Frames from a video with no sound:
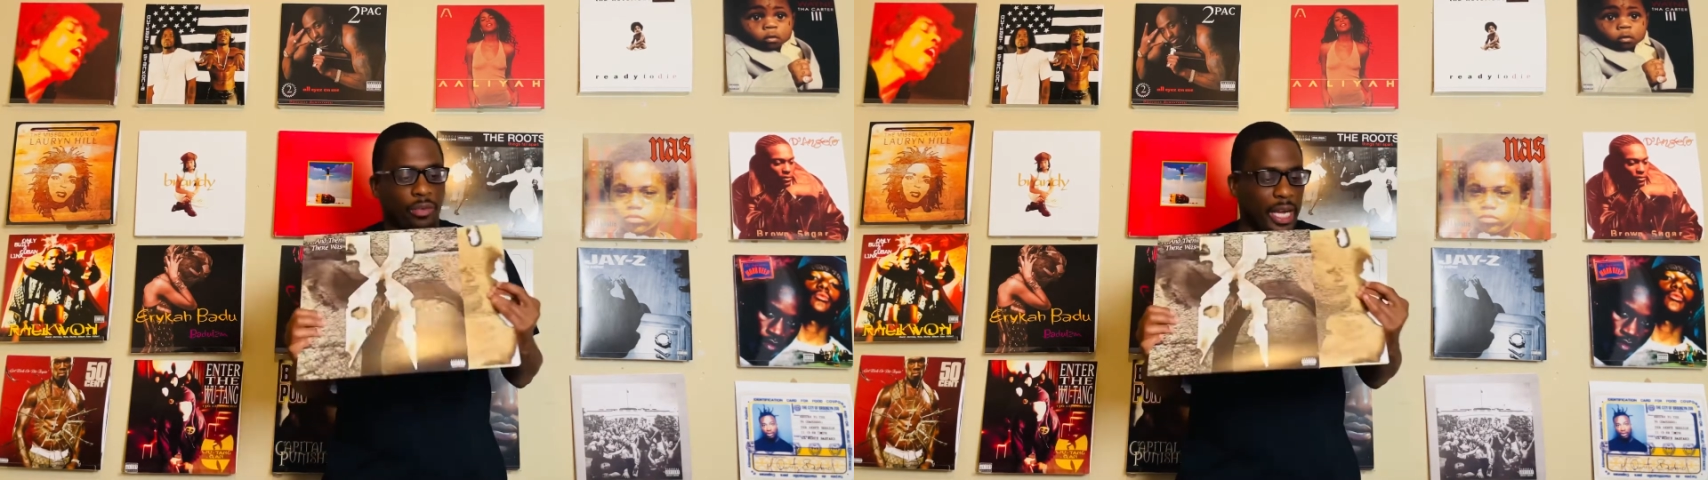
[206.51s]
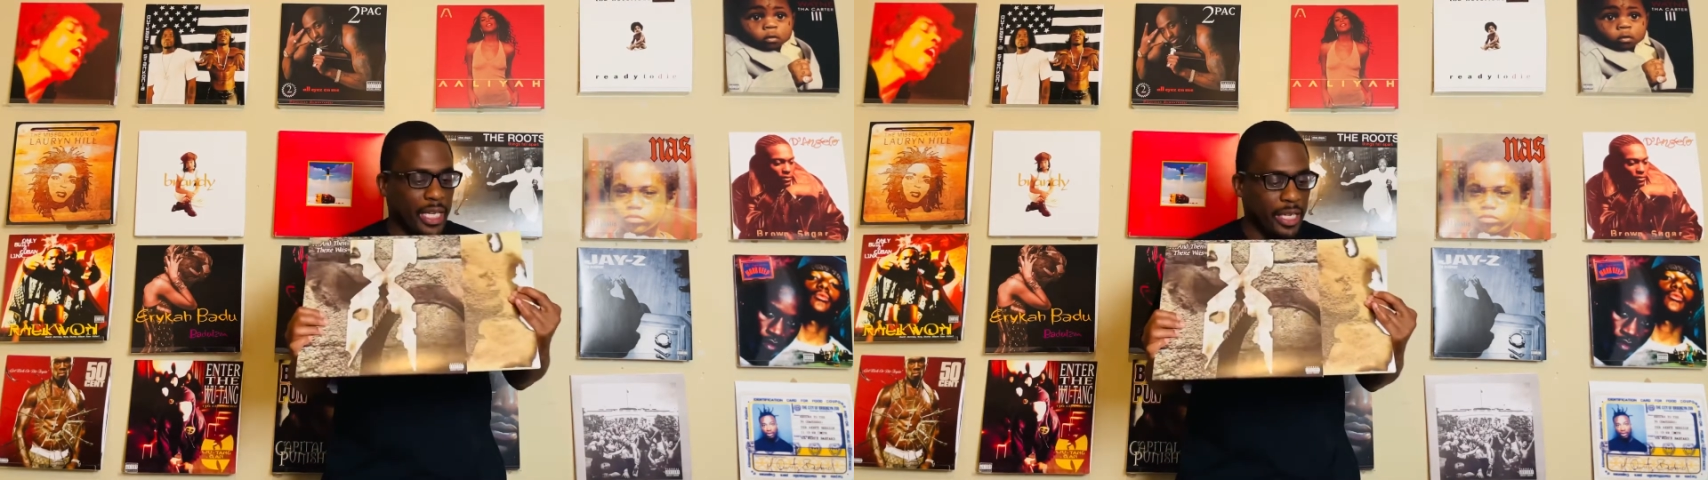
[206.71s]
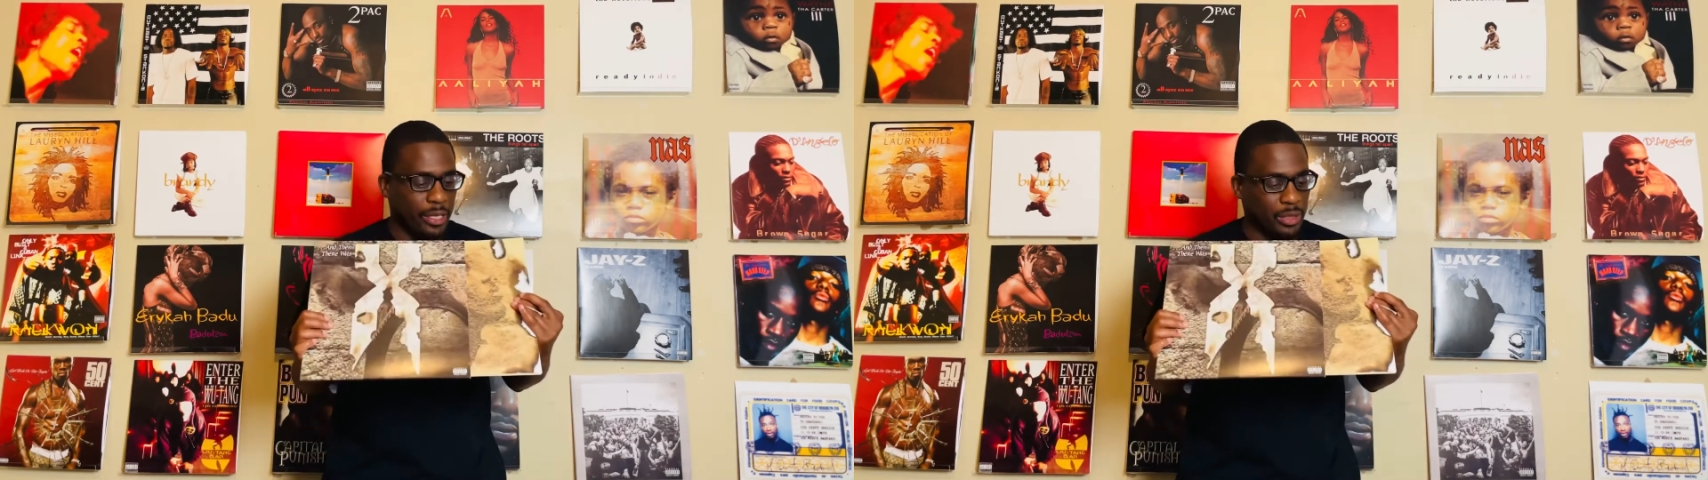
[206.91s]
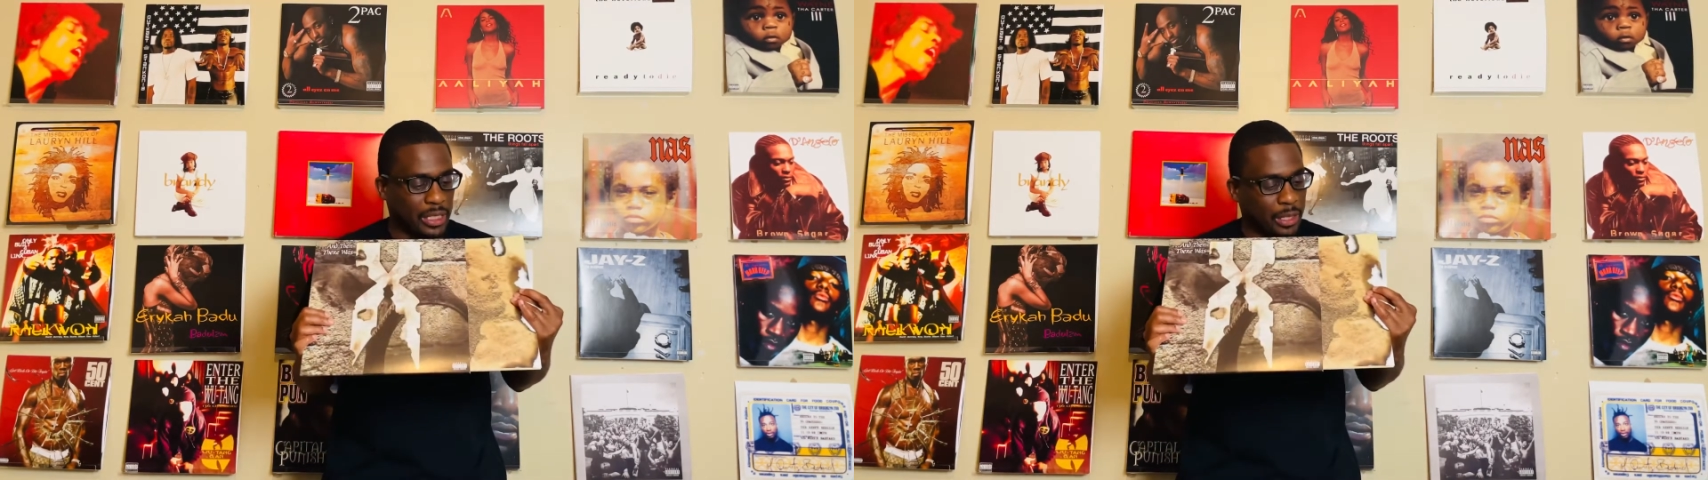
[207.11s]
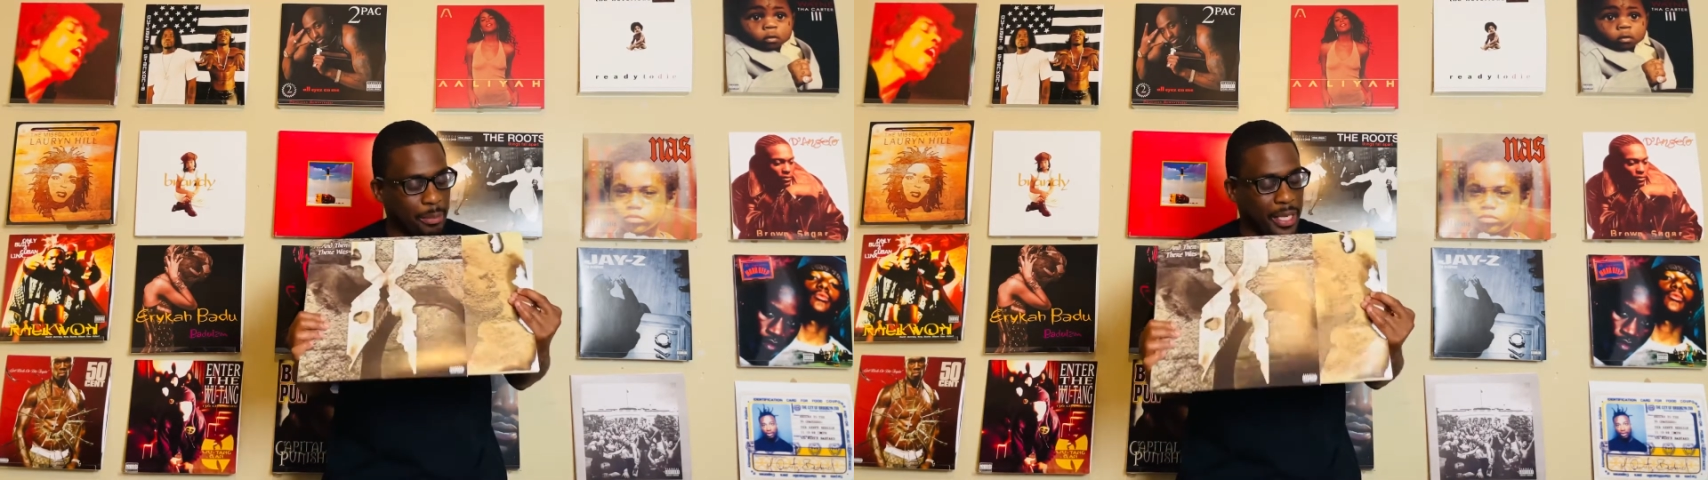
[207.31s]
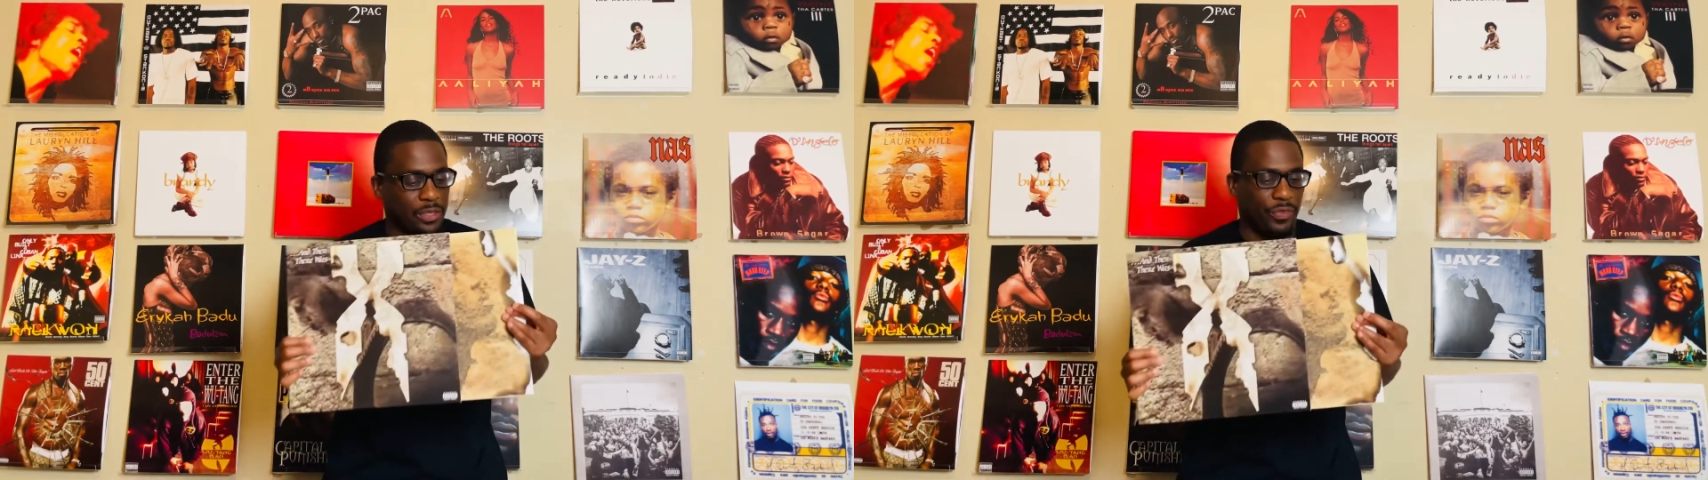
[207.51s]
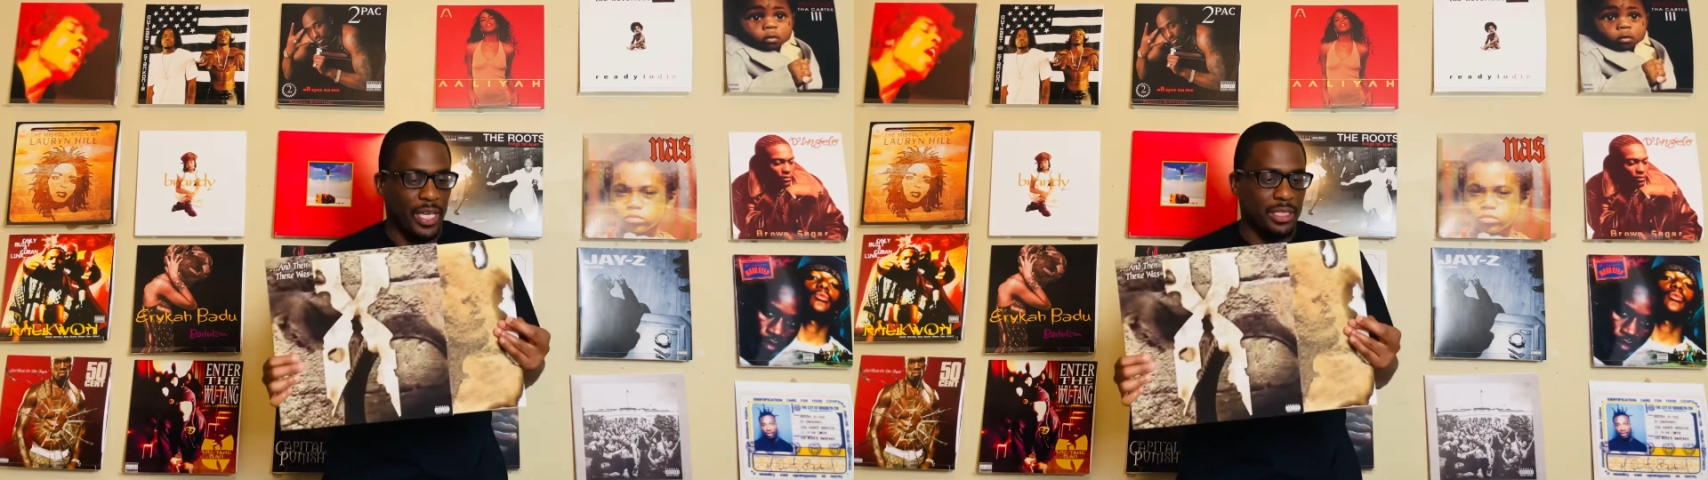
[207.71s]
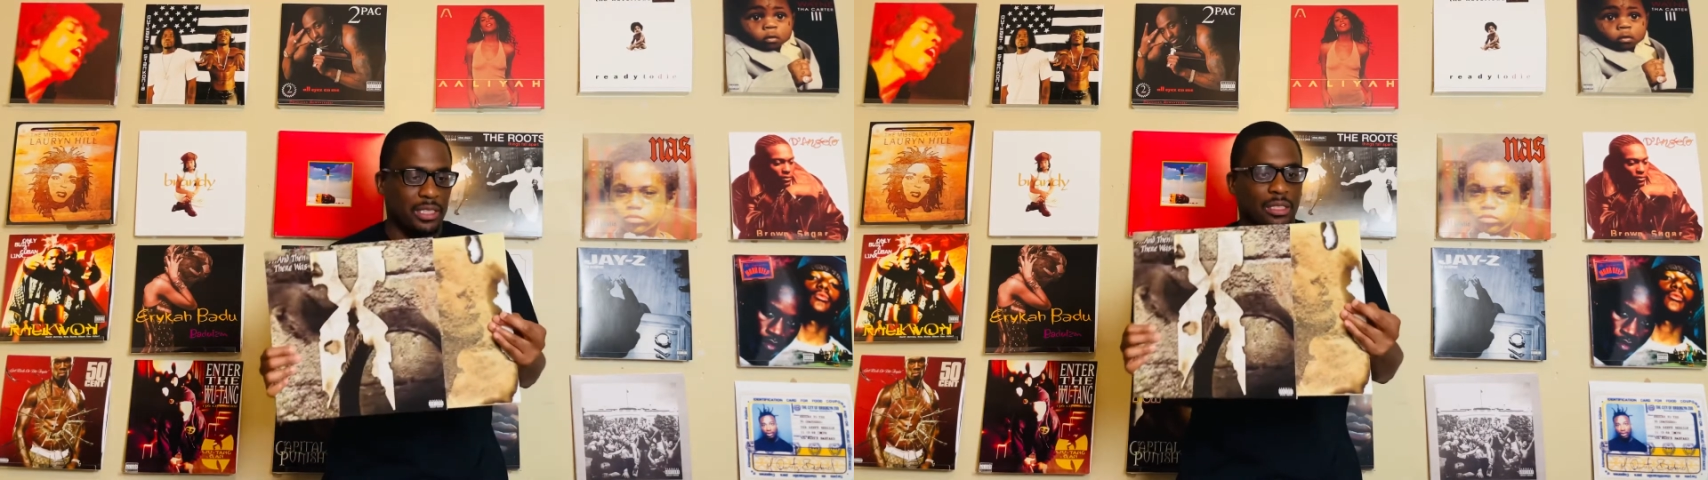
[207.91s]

right here with DMX face,